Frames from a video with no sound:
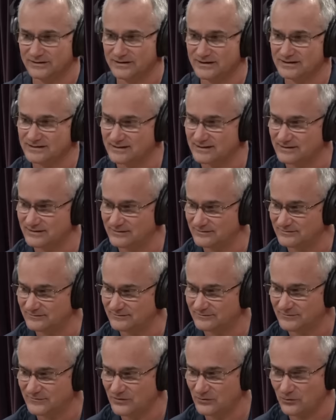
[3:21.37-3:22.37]
he said the
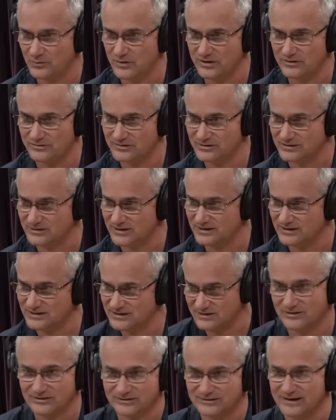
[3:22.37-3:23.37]
torpedo just got
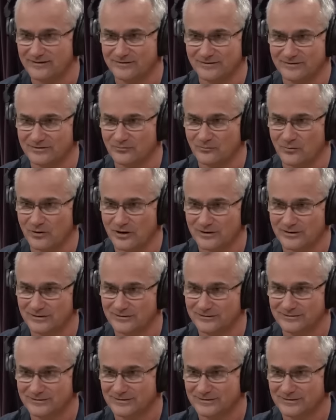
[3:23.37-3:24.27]
sucked down underwater